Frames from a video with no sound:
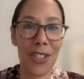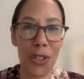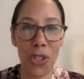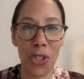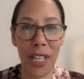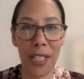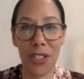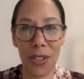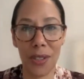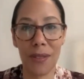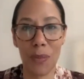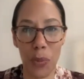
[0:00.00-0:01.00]
you're trying
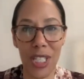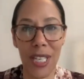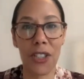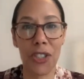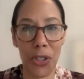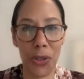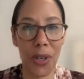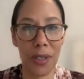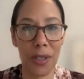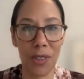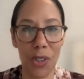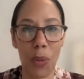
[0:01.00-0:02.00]
to protect
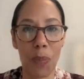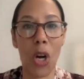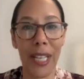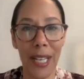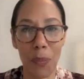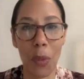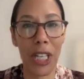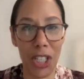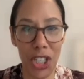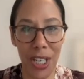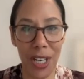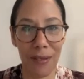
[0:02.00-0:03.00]
your market and
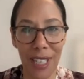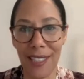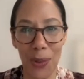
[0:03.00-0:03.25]
market share, right?